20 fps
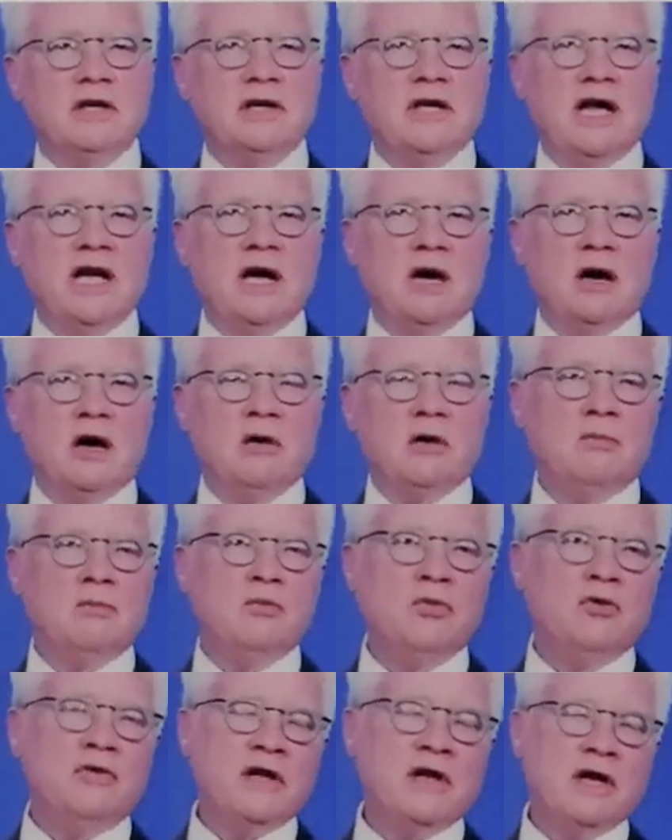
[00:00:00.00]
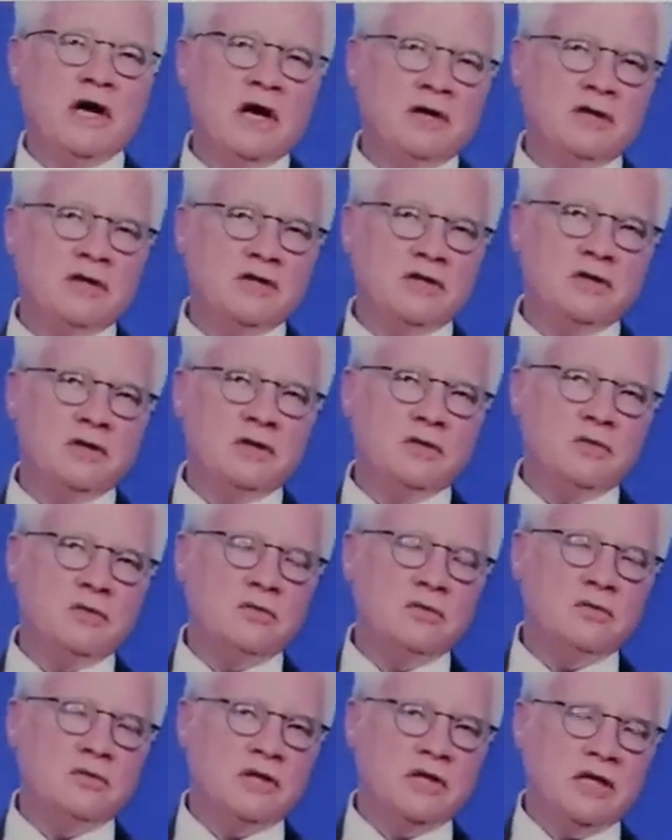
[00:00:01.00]
Now, moving on
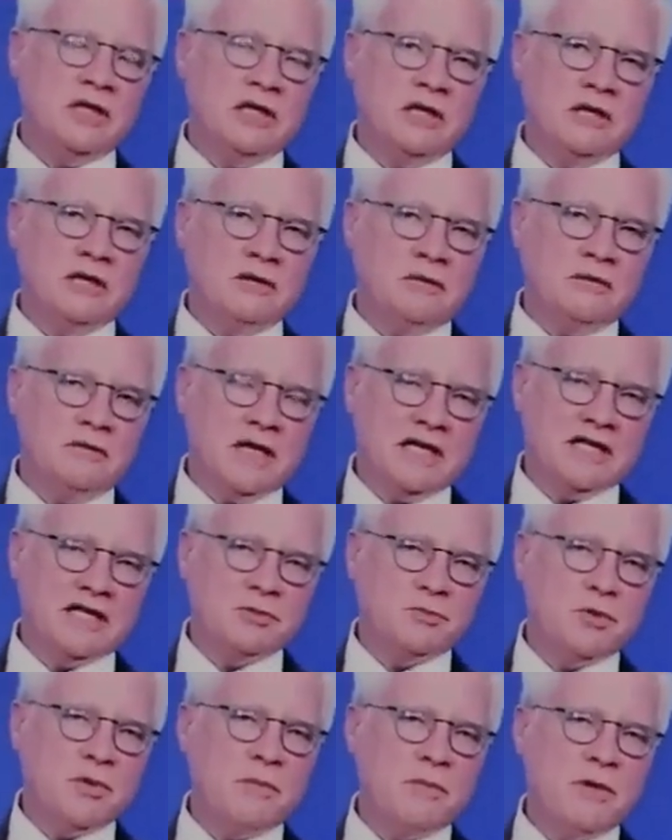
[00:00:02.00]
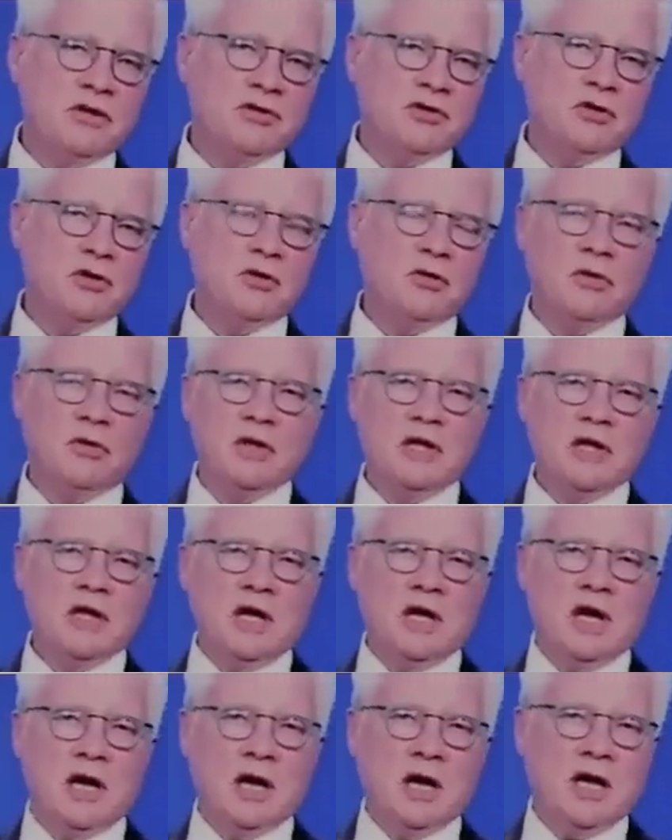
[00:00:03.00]
to the experimental
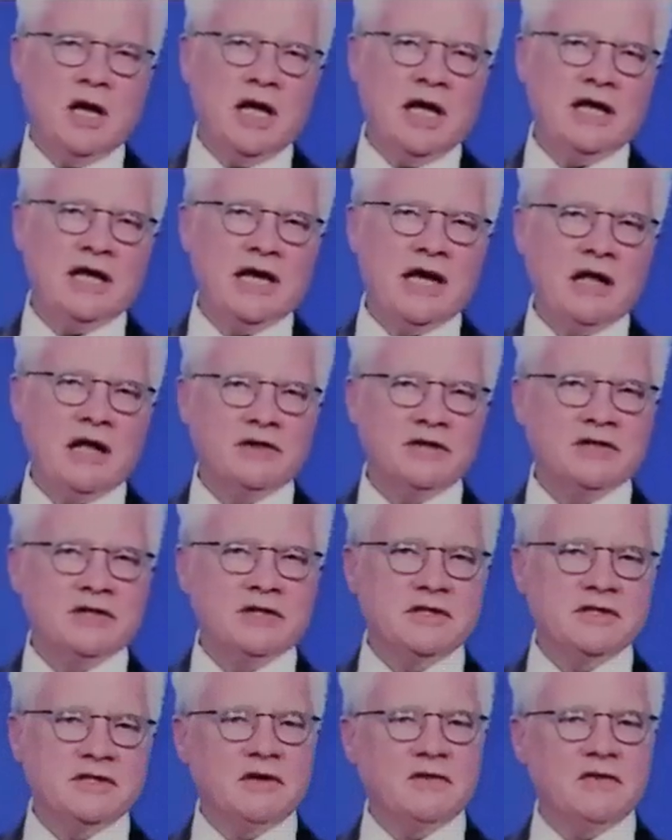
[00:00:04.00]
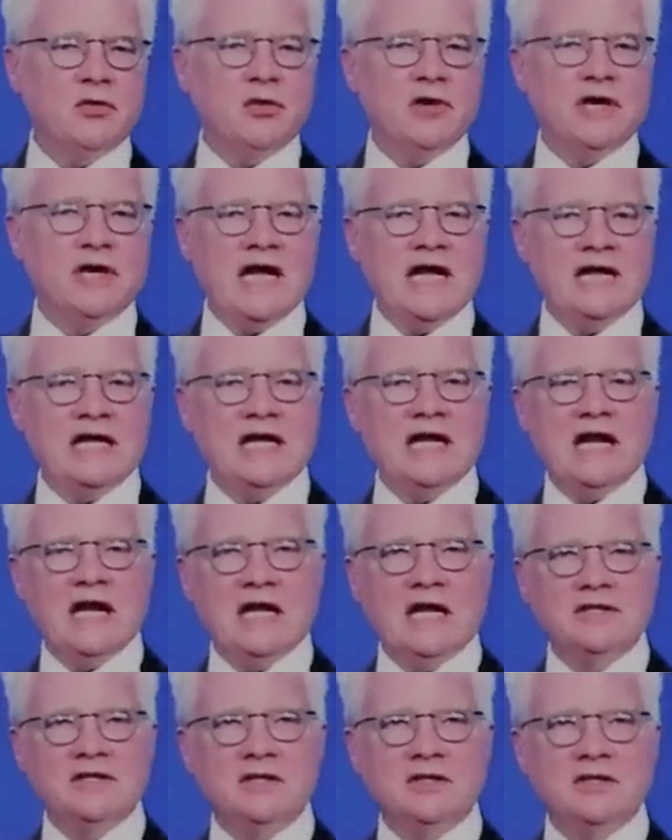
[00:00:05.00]
analysis of organic
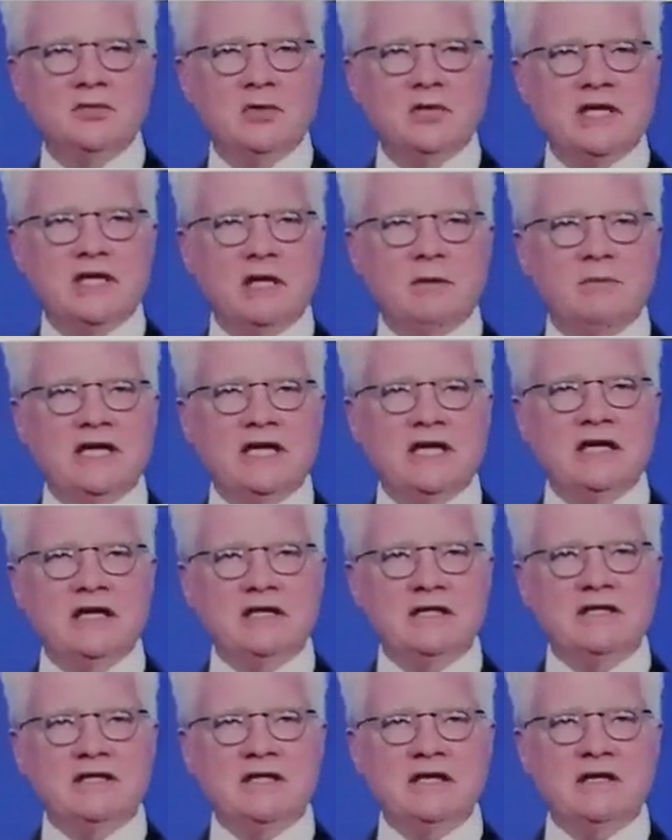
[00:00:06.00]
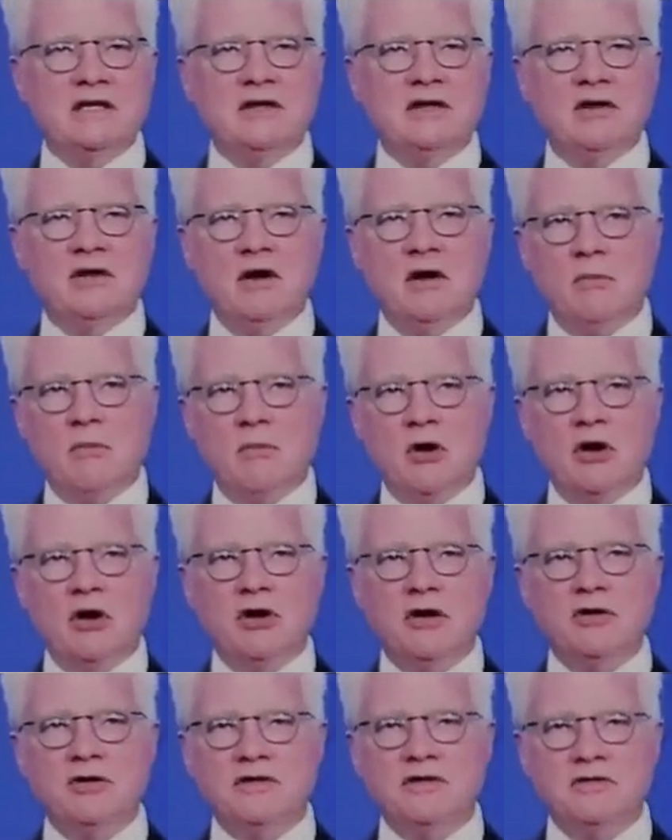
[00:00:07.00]
acids, we can begin to see that there are
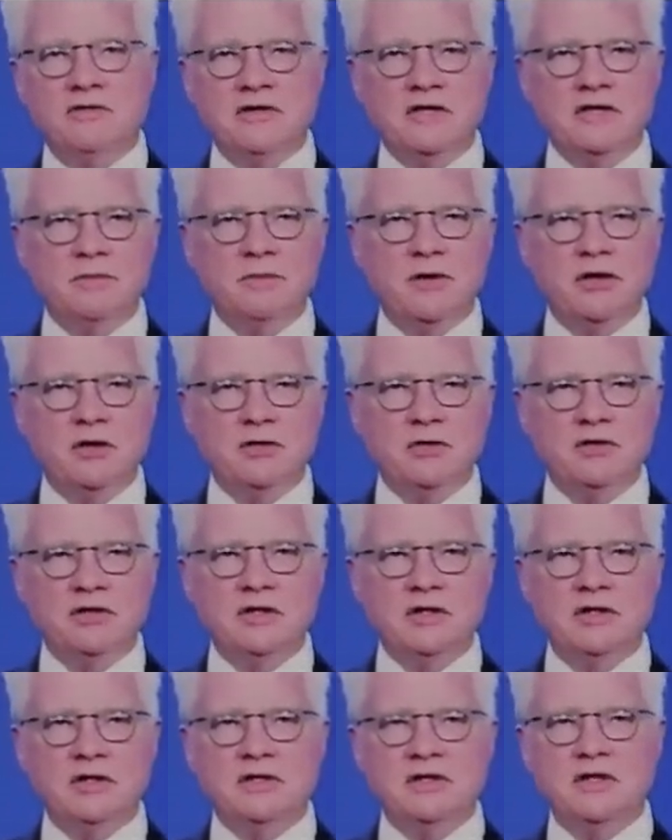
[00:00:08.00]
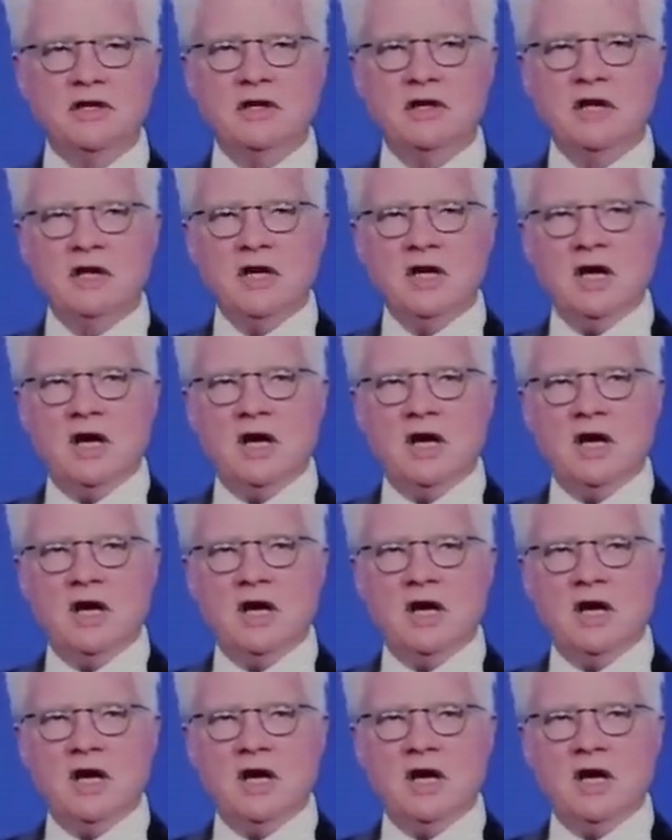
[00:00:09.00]
markers of dysbiosis, the